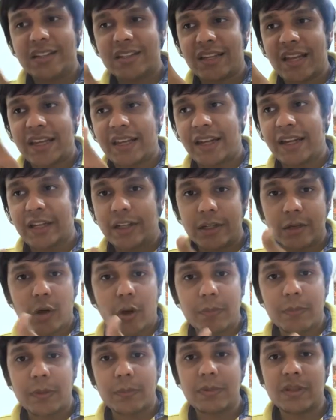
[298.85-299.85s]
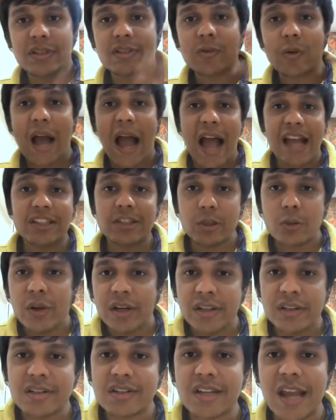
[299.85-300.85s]
It's like interoperable. So as you
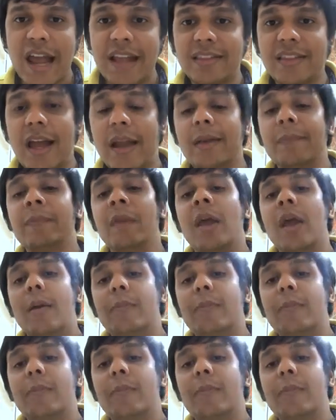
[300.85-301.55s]
understand that